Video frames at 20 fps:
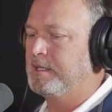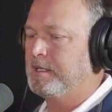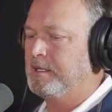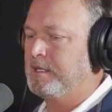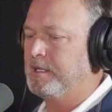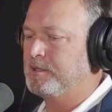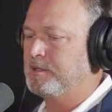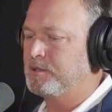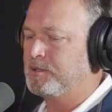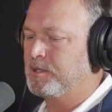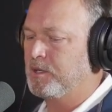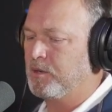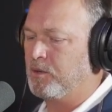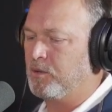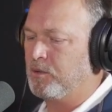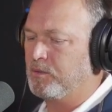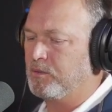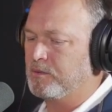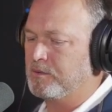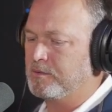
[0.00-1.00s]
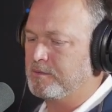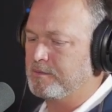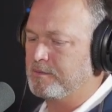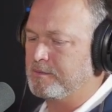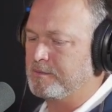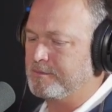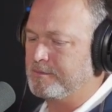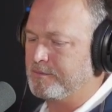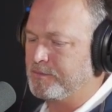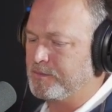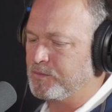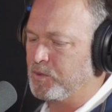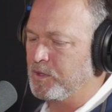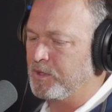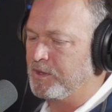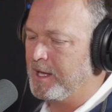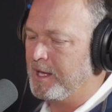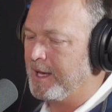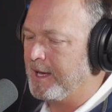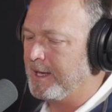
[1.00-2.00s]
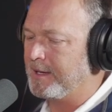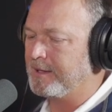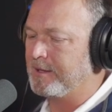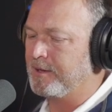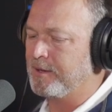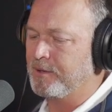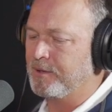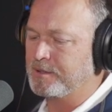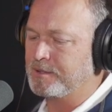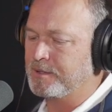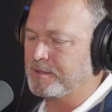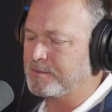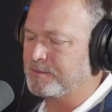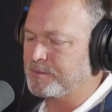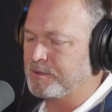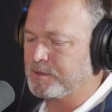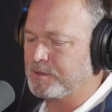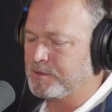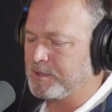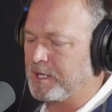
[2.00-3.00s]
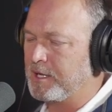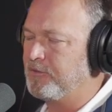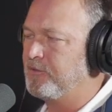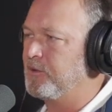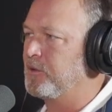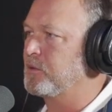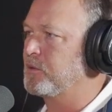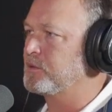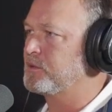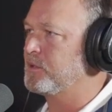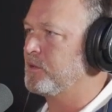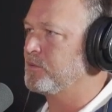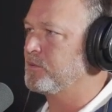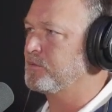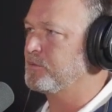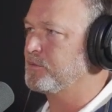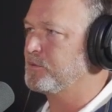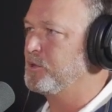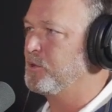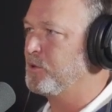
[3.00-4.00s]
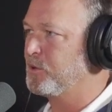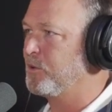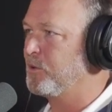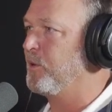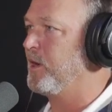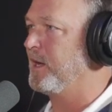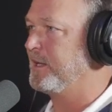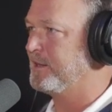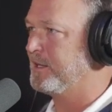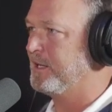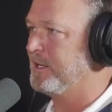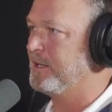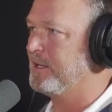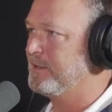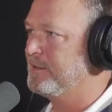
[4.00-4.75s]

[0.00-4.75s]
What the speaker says: And so with that, just stay focused on doing the right thing.